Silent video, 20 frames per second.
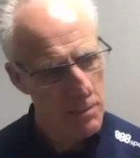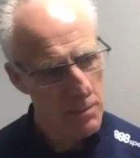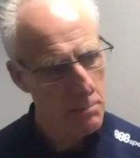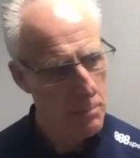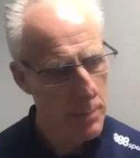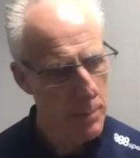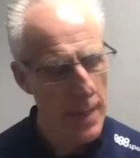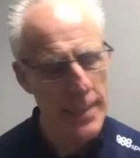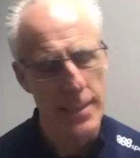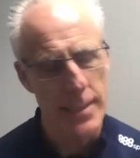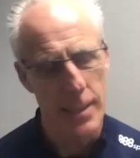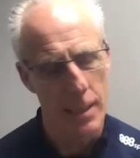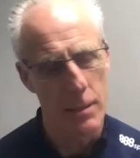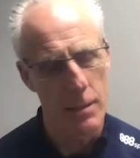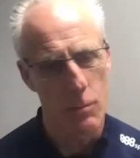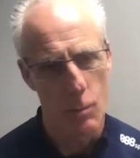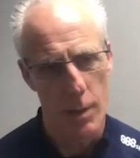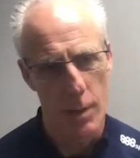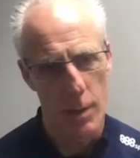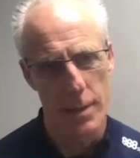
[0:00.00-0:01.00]
even
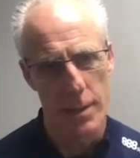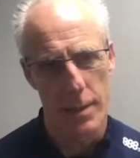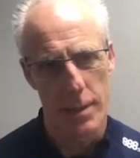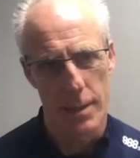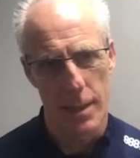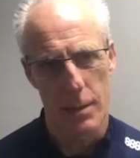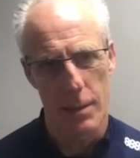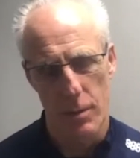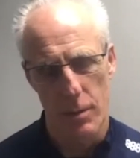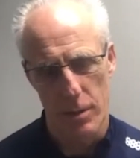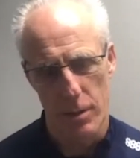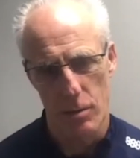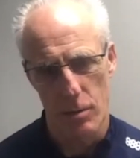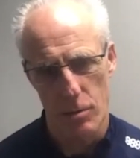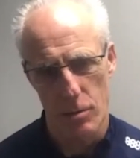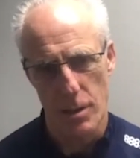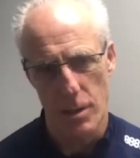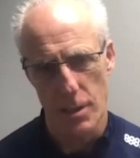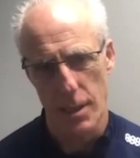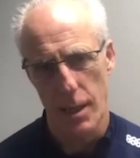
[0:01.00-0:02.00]
better when uh,
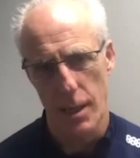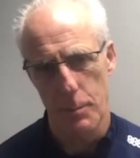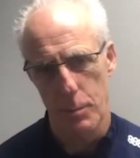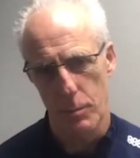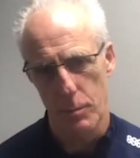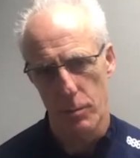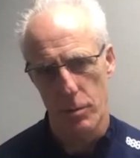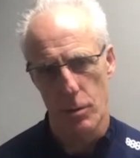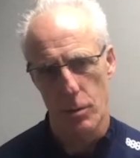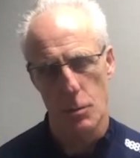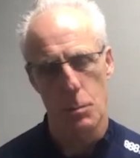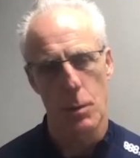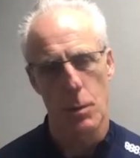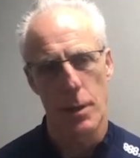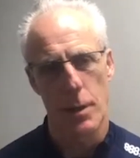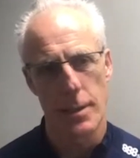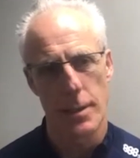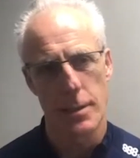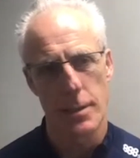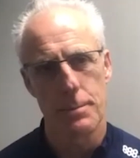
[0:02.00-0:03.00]
when those things happen with
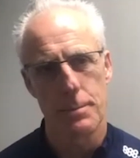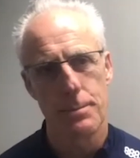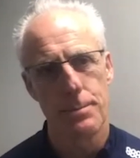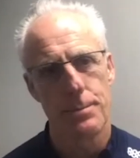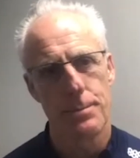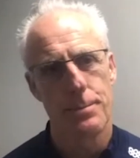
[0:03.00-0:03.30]
those players.